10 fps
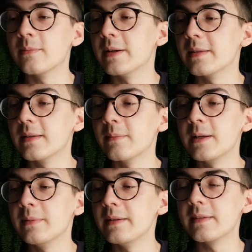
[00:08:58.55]
But
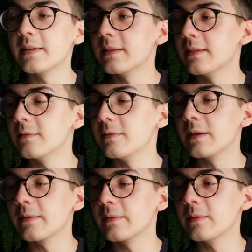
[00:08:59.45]
maybe it's not the
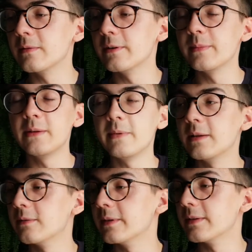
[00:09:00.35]
fragrance's fault. Maybe
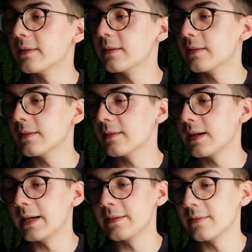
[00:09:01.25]
it was,
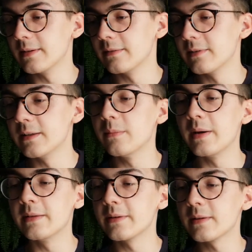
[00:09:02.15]
I don't know, it went
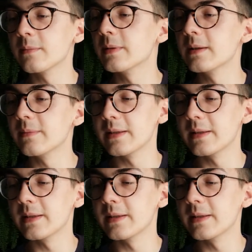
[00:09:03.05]
bad or something.